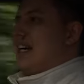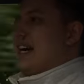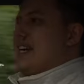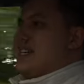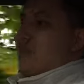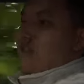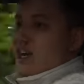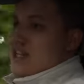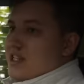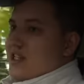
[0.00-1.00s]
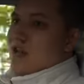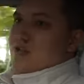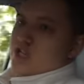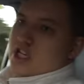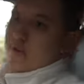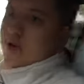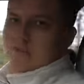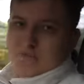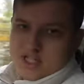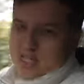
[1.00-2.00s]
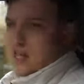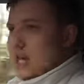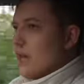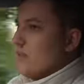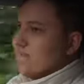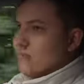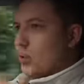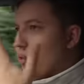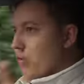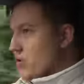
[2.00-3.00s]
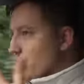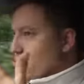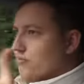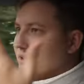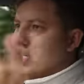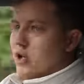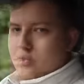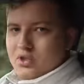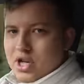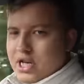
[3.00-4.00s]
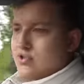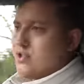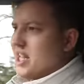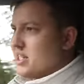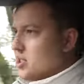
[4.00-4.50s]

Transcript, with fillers: and if you fancy it, go for a turbo because then you get all of the sort of optional extras, air